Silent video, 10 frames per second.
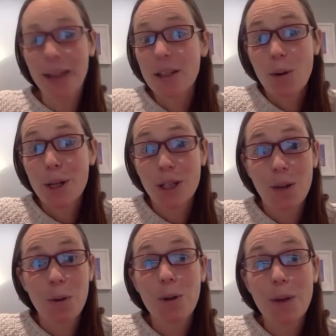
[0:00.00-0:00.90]
that's a question
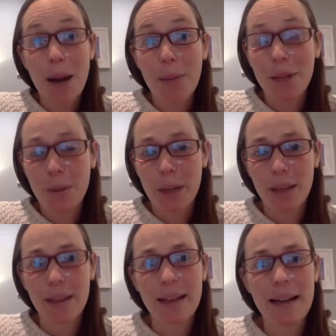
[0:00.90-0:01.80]
that we're grappling with,
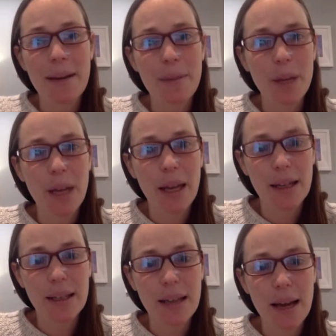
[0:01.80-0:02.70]
um,
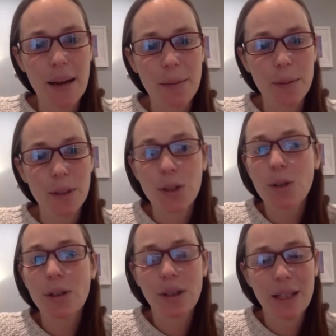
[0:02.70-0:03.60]
and
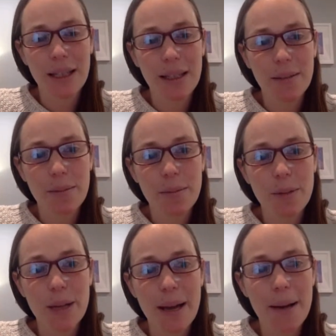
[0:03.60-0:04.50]
certainly,
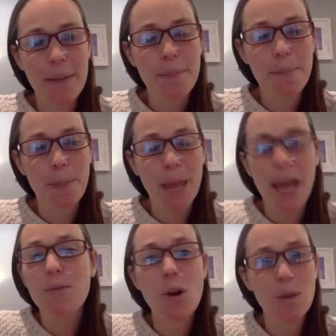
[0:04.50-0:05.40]
yeah, I
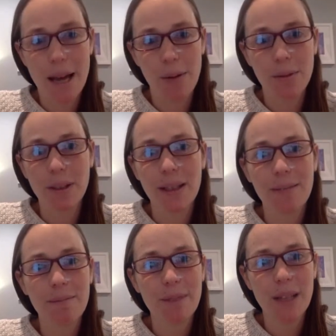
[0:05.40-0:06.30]
have no doubt that
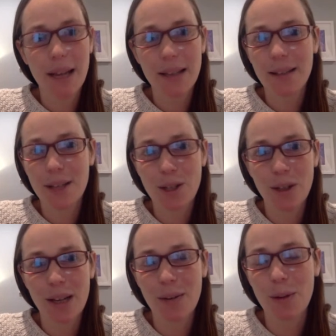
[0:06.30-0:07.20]
the isolation
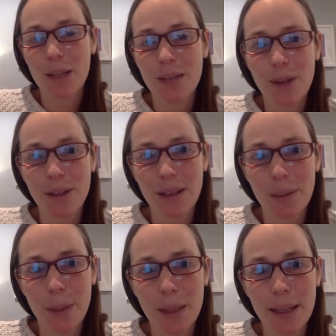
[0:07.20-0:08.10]
that everyone has felt in the
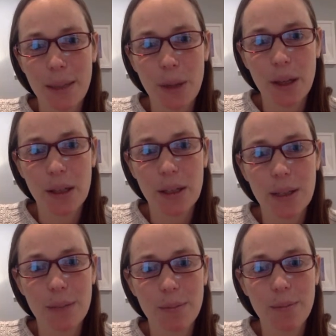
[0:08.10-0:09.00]
pandemic is